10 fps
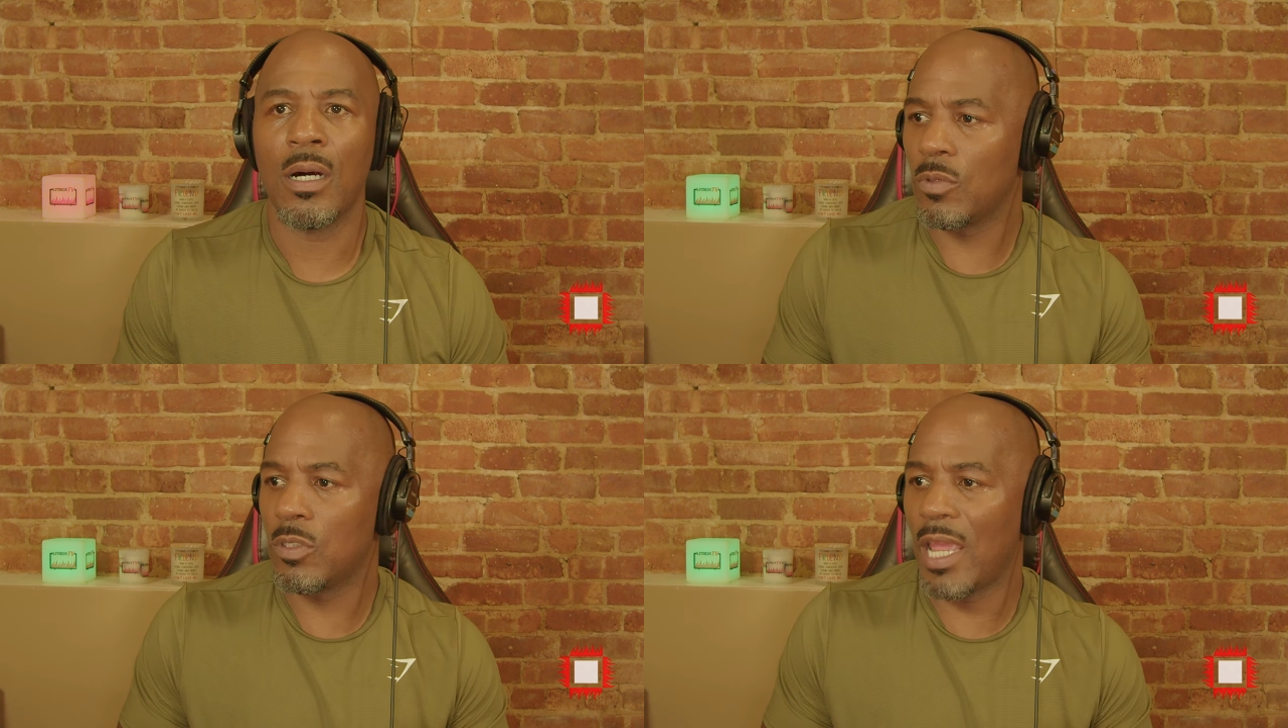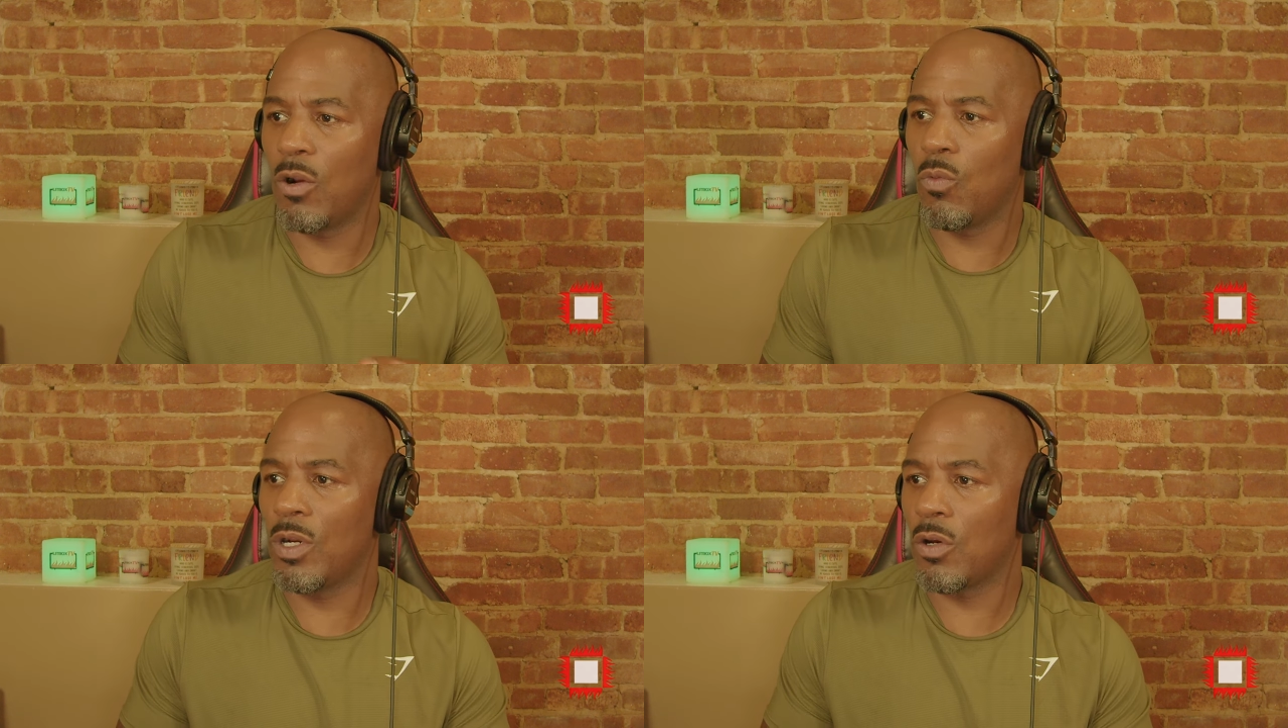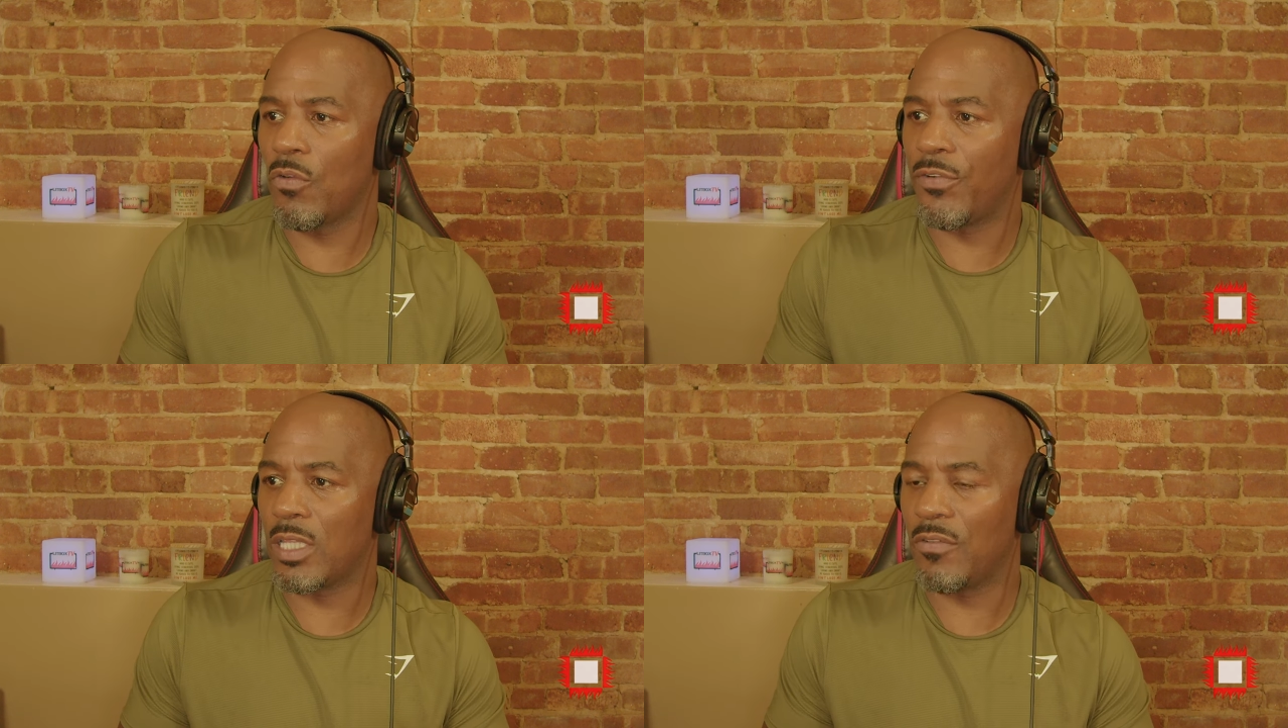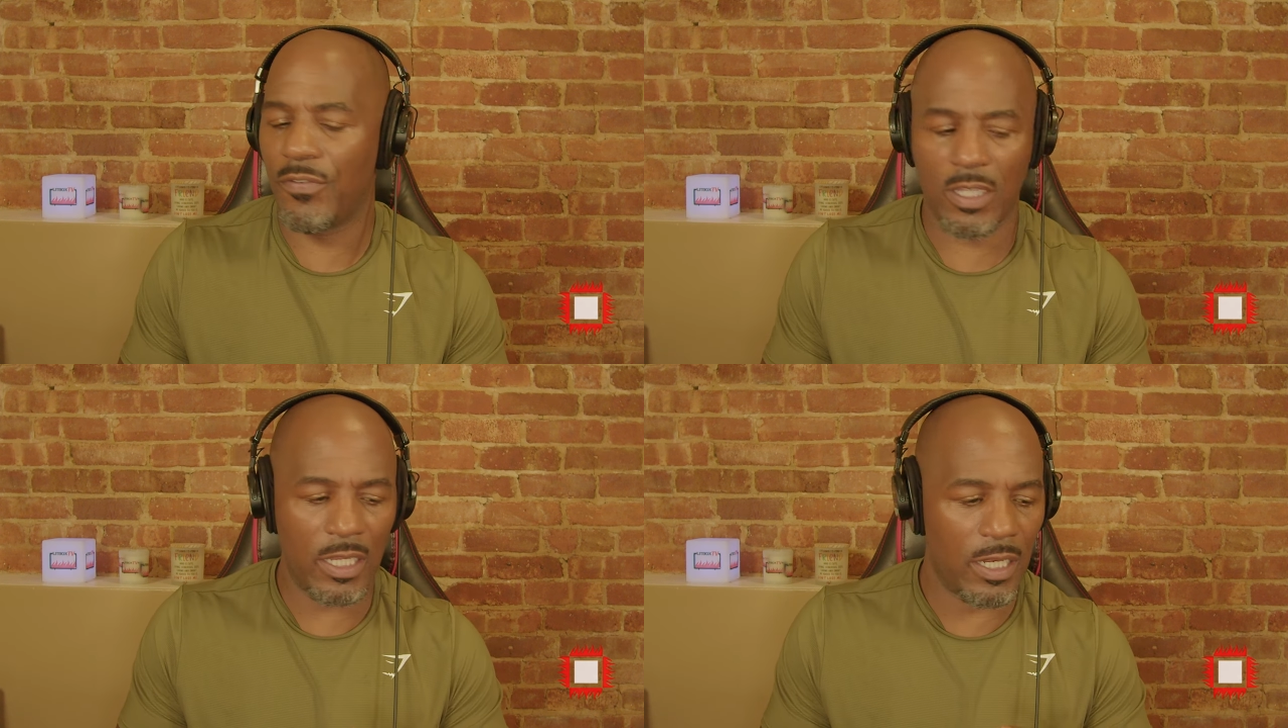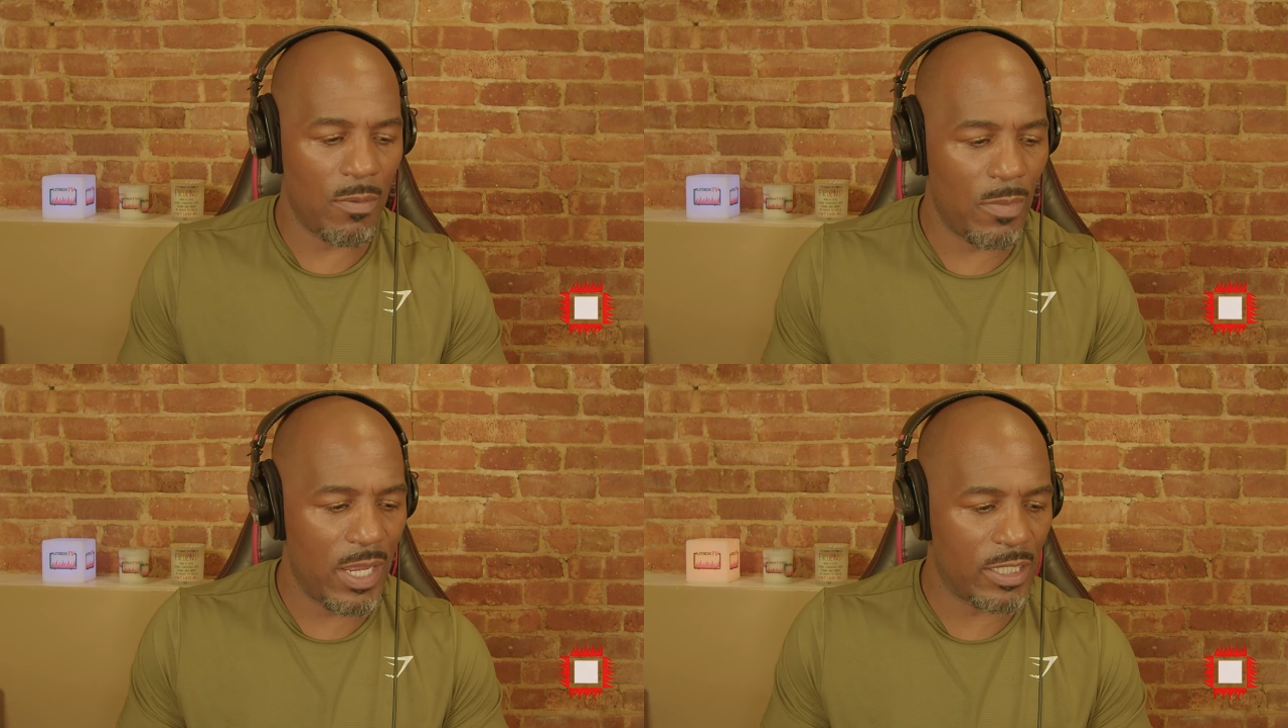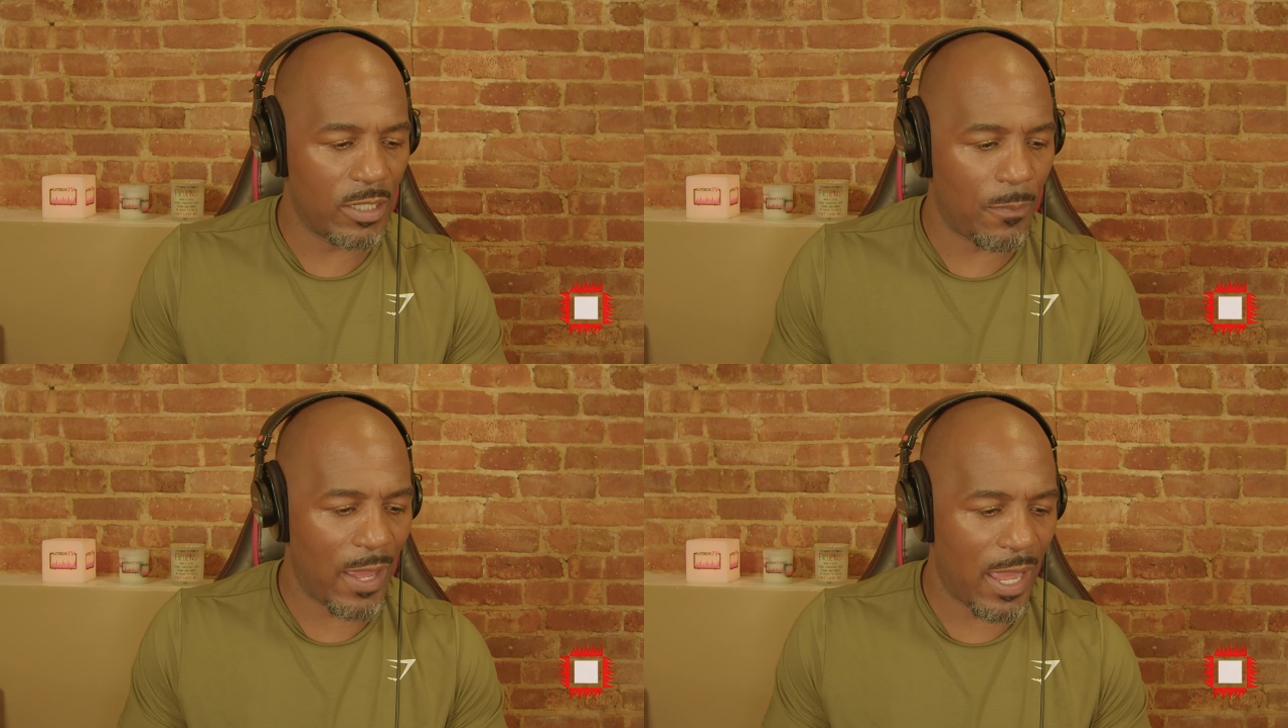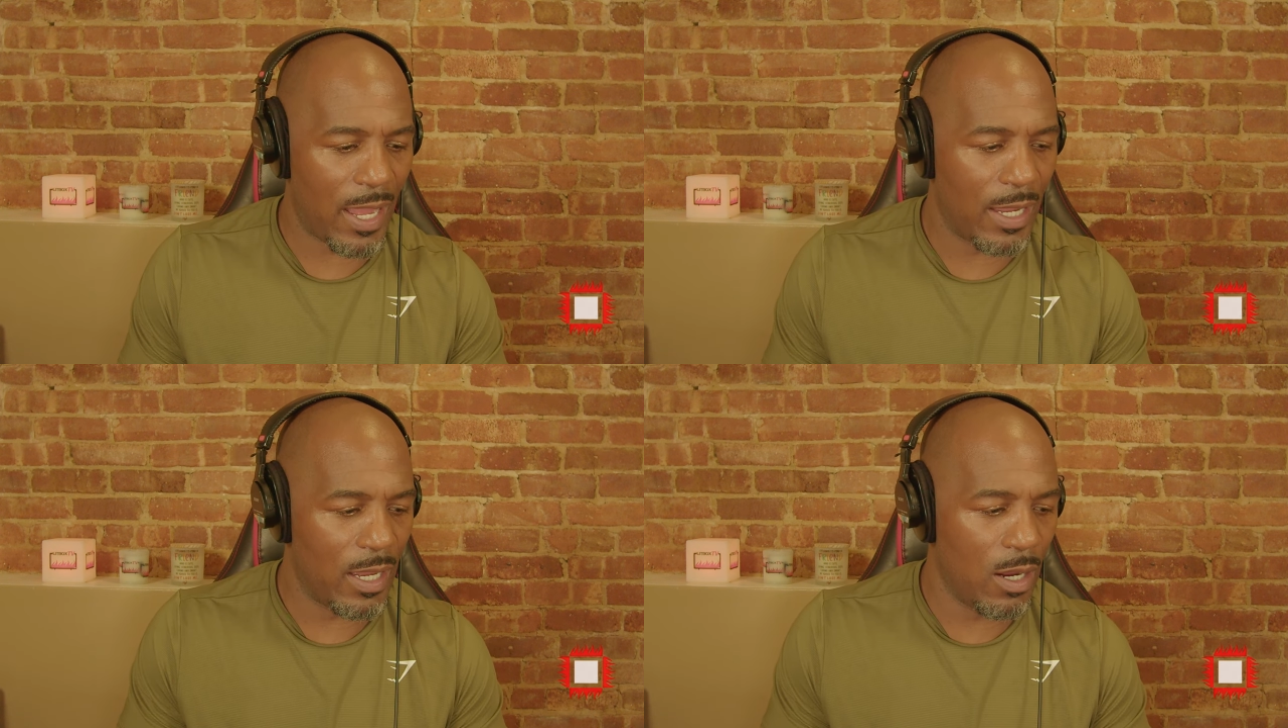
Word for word: they don't want to go 50-50 and the man should pay.